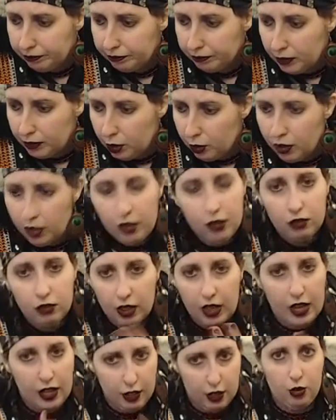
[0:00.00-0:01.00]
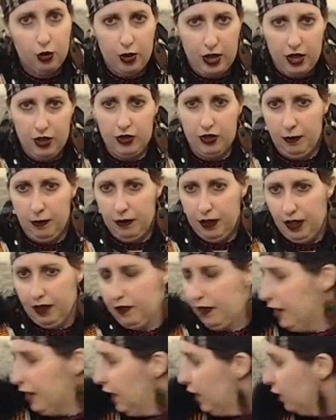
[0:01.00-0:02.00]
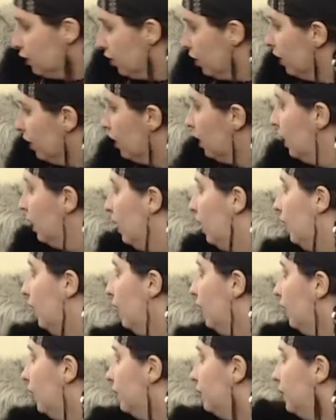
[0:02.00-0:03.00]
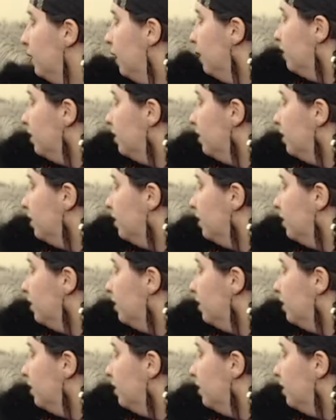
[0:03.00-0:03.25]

You can use like a tree or something of that nature if you have